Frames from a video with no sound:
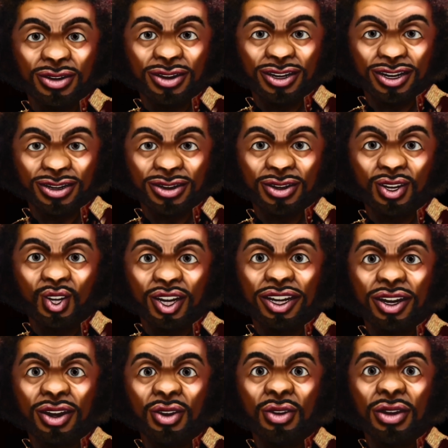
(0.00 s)
They are
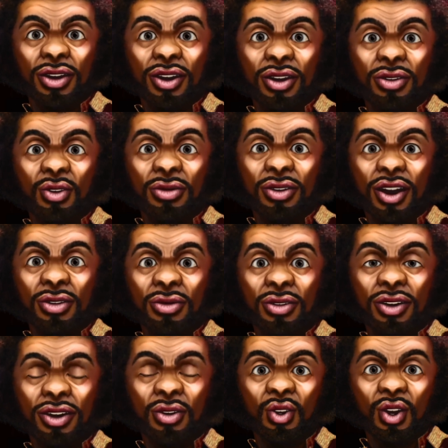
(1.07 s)
necessary to maintain the
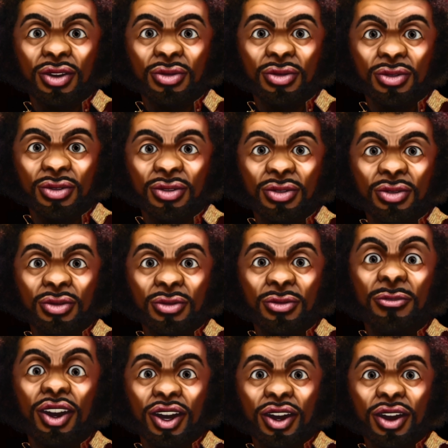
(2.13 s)
interest.
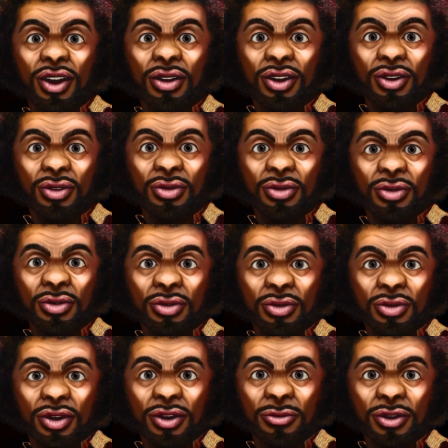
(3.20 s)
Ultimately,
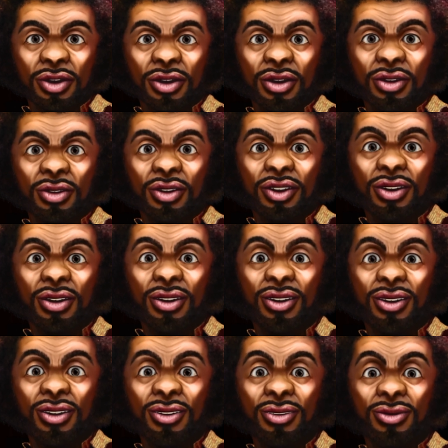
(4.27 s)
they make them want to know
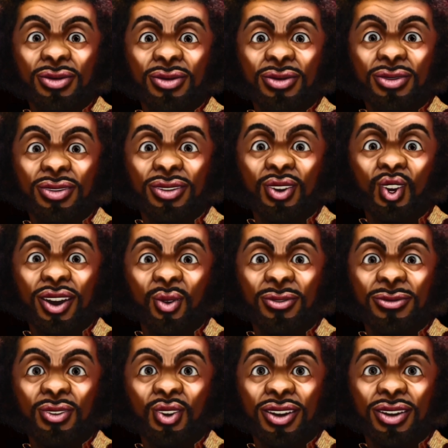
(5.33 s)
more and see how
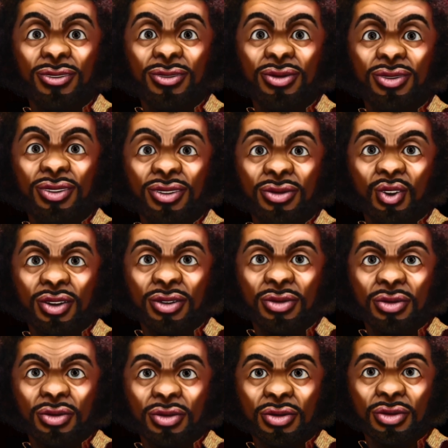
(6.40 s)
the story ends.
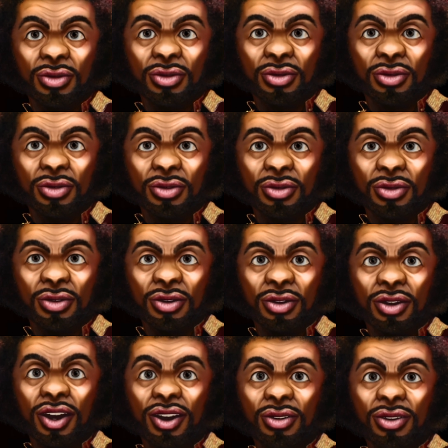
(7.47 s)
The
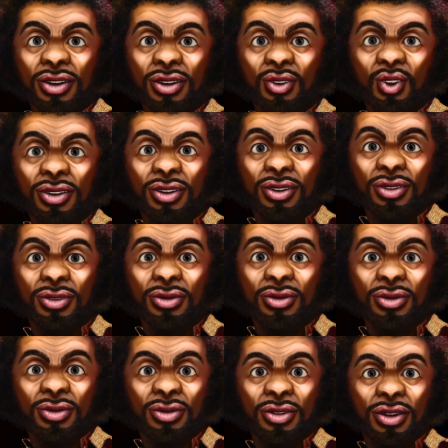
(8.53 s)
characters.
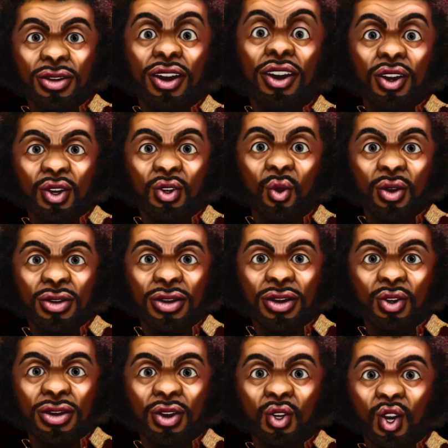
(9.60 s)
The main
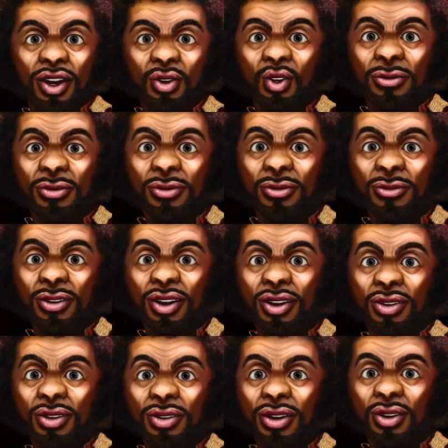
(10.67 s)
characters of a sex story are the
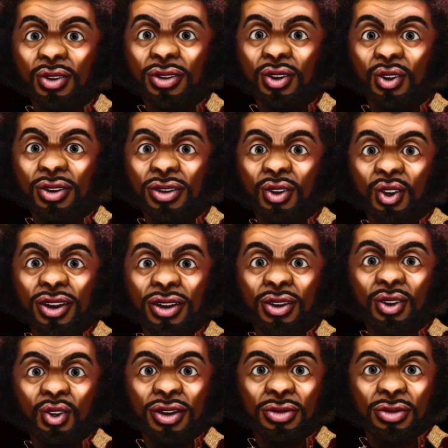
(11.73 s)
people that the sex
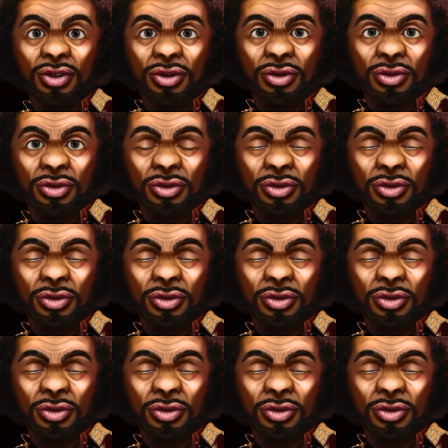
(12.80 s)
story is about.